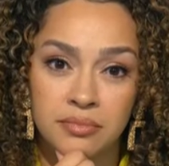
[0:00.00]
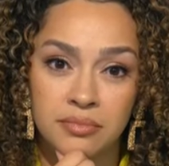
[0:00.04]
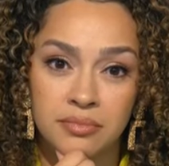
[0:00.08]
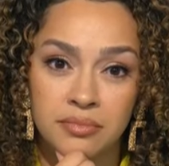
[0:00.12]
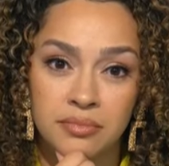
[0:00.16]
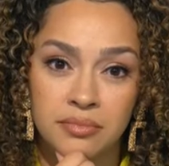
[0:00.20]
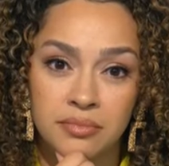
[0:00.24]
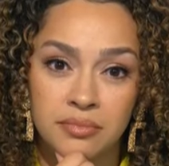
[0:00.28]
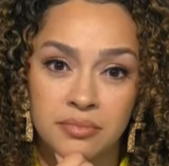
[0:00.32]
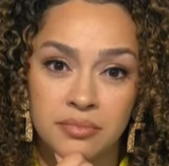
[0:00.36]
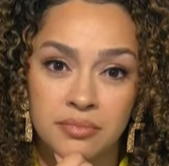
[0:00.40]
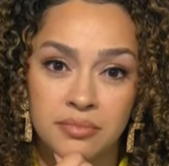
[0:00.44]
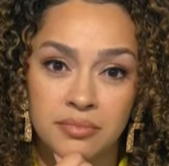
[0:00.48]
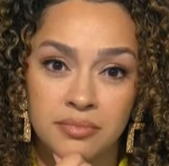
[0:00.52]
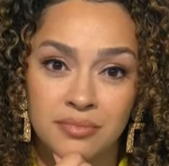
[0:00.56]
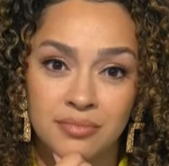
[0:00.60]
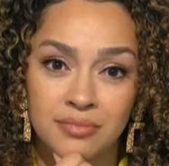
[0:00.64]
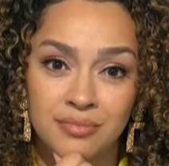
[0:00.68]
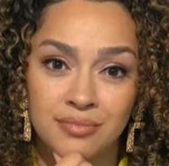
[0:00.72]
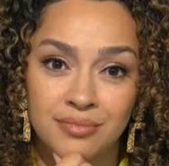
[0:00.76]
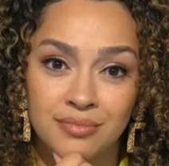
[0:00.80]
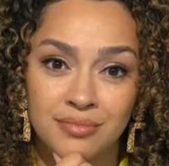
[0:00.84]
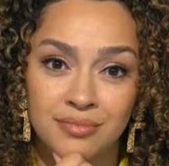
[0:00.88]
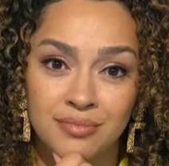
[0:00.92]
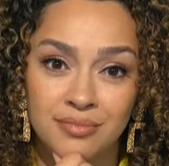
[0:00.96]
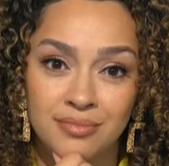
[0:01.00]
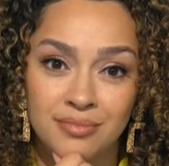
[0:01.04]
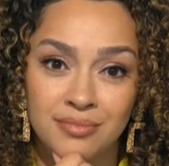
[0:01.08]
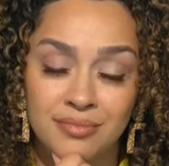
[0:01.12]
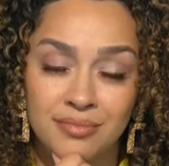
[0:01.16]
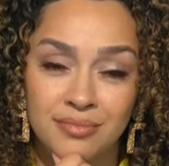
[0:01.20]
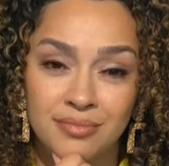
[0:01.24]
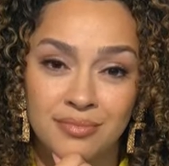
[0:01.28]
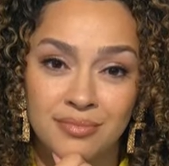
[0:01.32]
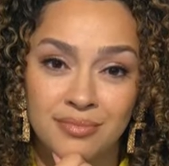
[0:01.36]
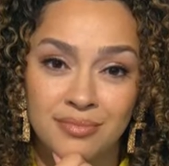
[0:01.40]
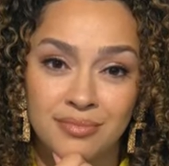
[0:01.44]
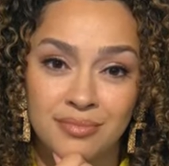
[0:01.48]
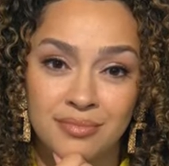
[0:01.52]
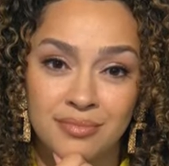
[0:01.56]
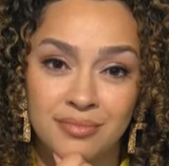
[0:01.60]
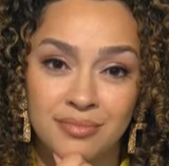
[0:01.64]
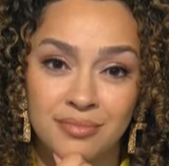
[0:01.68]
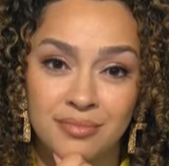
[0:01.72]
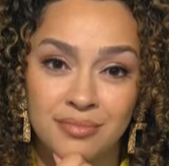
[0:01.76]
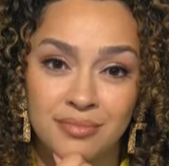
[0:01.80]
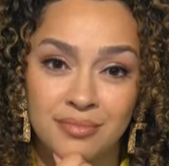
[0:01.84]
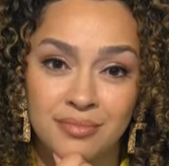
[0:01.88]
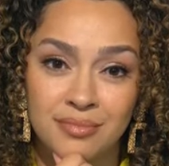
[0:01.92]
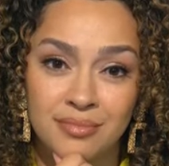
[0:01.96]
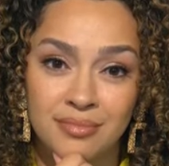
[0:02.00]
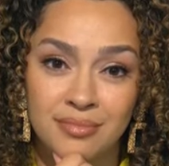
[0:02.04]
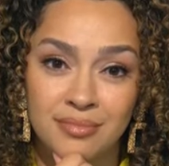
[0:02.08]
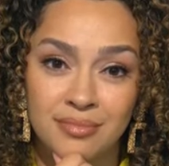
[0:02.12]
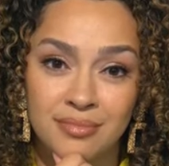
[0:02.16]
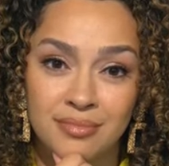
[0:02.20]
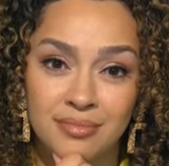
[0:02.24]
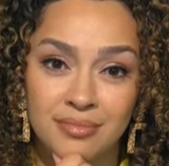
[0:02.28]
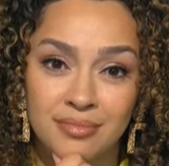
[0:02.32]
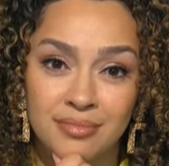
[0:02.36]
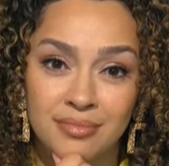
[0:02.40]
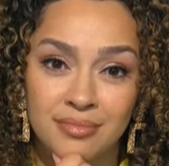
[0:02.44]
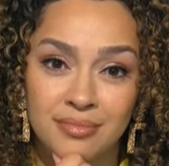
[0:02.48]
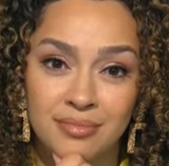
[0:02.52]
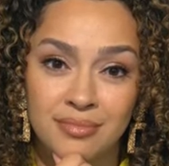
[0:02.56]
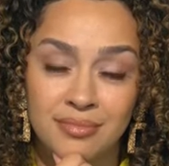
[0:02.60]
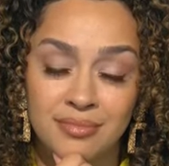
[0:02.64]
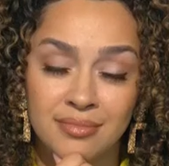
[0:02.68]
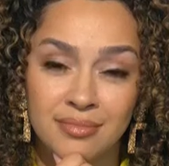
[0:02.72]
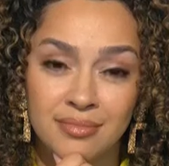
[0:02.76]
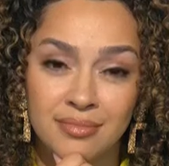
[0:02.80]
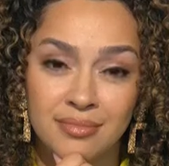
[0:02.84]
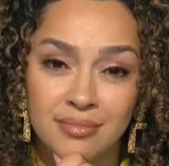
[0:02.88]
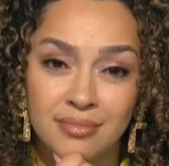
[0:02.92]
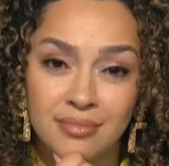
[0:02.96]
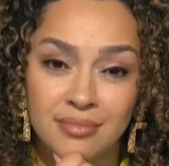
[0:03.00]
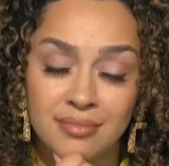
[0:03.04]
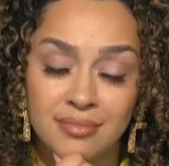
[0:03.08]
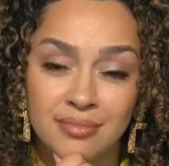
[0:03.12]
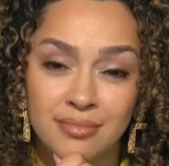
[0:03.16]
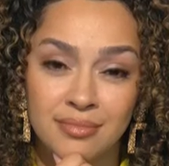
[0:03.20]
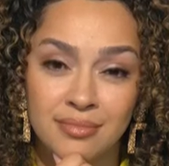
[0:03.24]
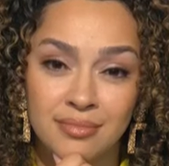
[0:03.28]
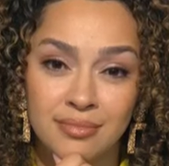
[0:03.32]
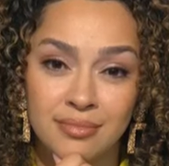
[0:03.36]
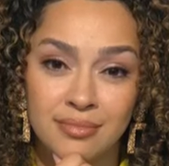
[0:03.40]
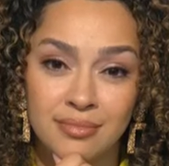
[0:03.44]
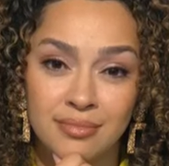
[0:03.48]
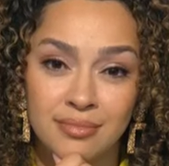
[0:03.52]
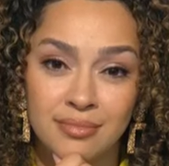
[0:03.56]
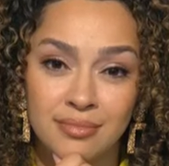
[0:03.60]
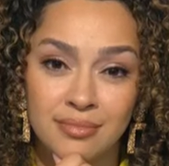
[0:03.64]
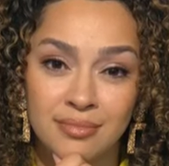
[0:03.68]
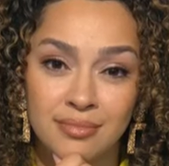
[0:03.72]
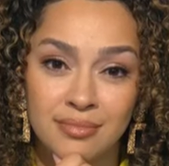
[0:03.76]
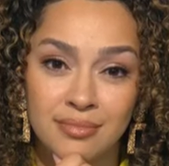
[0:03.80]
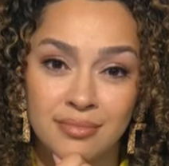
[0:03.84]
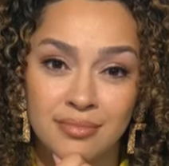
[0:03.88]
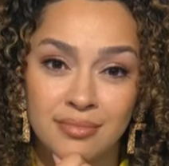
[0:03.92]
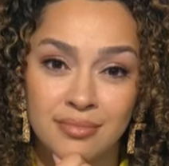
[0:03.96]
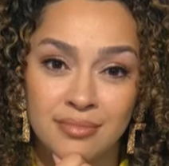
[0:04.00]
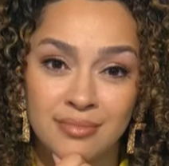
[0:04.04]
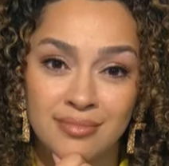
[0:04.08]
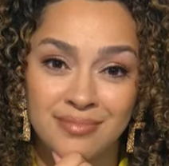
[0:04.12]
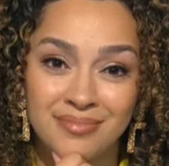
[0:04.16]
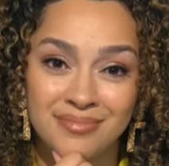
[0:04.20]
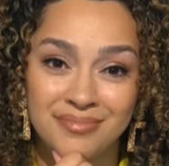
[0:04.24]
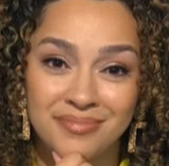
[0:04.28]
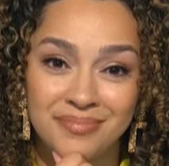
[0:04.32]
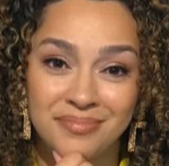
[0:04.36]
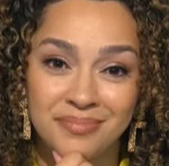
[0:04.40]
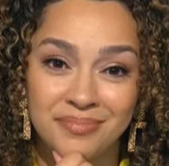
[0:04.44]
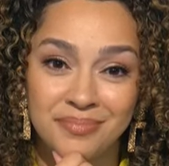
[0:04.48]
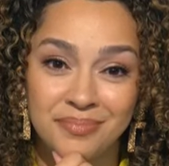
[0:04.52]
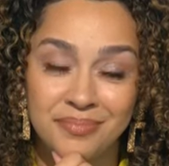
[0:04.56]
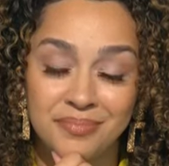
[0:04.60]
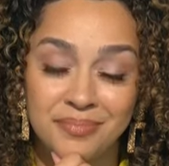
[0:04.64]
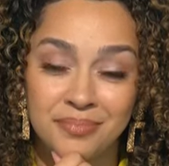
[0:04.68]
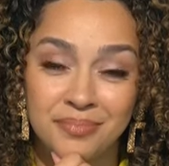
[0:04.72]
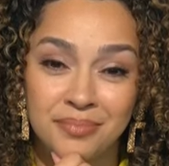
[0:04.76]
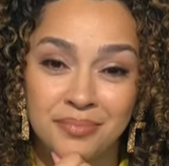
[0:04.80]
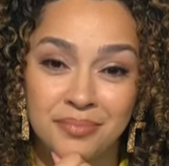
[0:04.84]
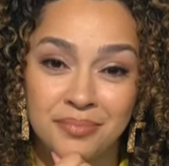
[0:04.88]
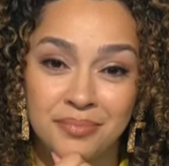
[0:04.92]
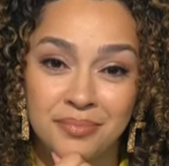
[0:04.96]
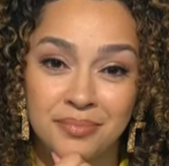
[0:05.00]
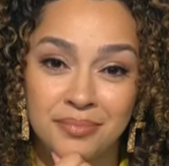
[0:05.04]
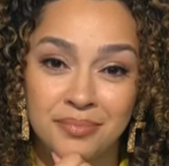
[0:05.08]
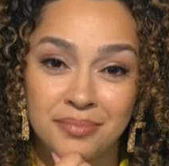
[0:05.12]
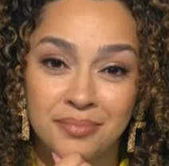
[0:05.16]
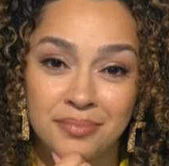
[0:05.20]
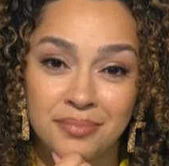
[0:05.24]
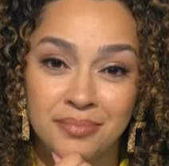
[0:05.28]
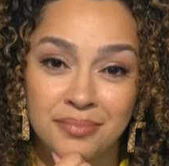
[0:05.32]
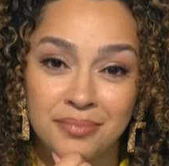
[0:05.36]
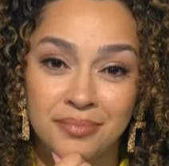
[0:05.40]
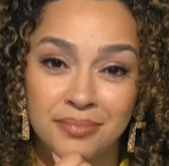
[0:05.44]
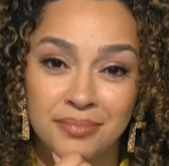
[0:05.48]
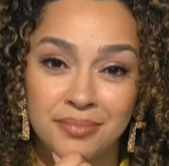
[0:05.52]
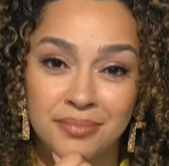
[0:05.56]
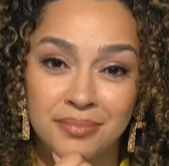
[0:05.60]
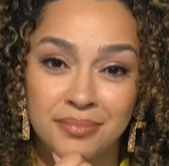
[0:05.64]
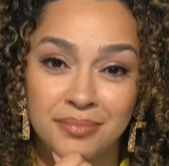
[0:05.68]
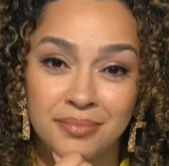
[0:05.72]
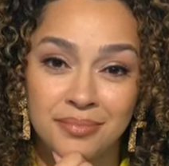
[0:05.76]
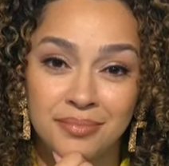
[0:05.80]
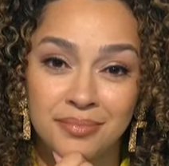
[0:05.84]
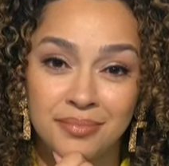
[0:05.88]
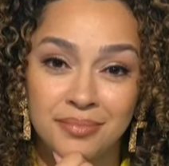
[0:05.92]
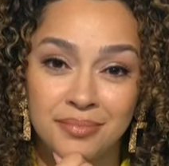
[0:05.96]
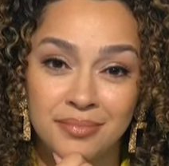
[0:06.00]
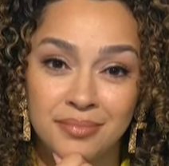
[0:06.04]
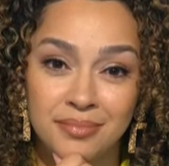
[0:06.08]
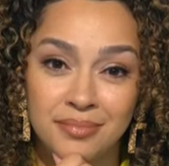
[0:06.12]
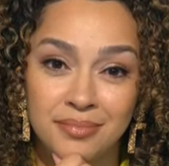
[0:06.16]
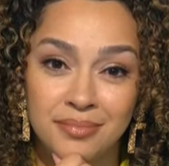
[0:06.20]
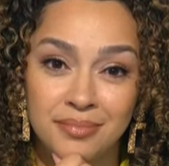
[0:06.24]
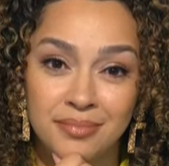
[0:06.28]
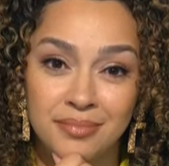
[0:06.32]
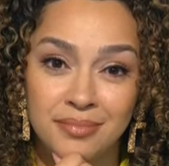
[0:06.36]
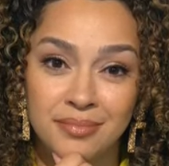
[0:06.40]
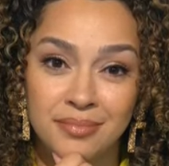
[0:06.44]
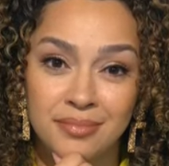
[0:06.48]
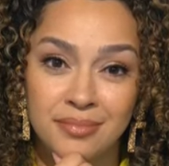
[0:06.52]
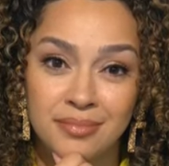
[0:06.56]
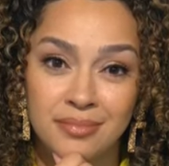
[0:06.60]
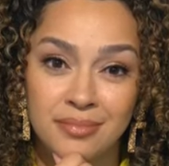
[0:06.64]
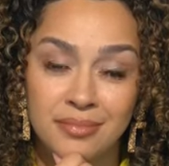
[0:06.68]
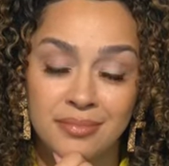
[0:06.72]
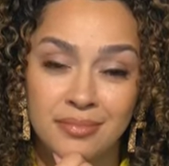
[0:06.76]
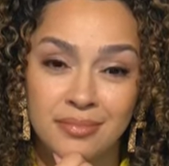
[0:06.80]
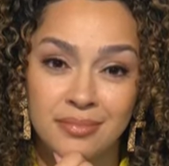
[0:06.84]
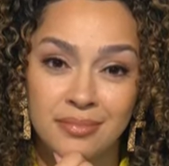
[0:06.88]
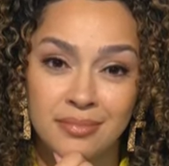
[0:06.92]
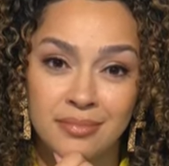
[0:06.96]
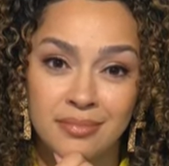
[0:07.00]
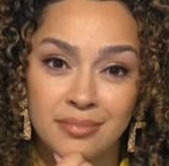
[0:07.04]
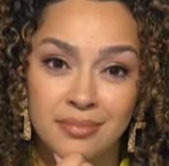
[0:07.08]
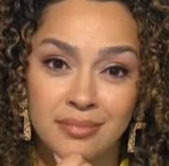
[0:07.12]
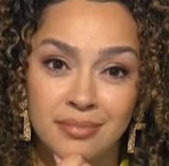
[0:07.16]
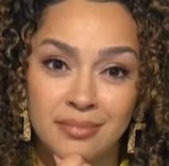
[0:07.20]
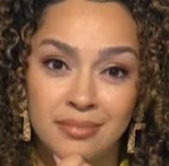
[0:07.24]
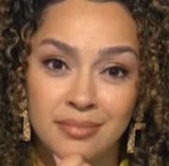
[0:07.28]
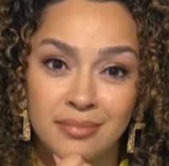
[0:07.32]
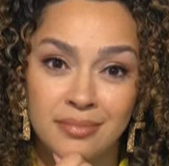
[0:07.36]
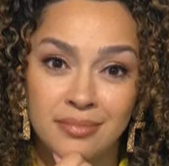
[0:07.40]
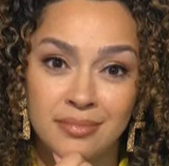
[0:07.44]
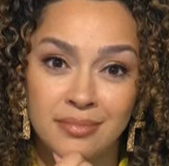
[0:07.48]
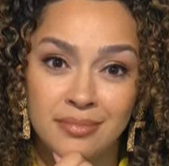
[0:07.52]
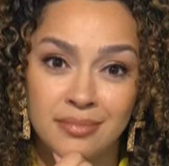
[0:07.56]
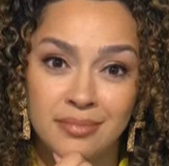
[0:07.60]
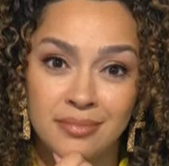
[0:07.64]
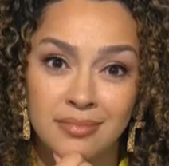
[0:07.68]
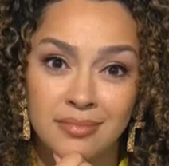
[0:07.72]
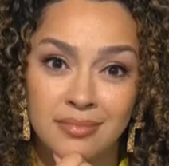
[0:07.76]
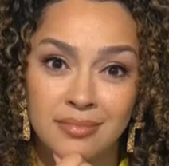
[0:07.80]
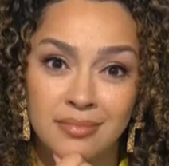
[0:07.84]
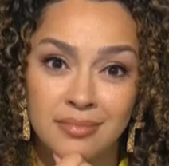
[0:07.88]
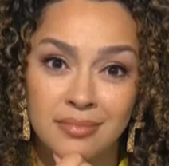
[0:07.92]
The person shown says nothing.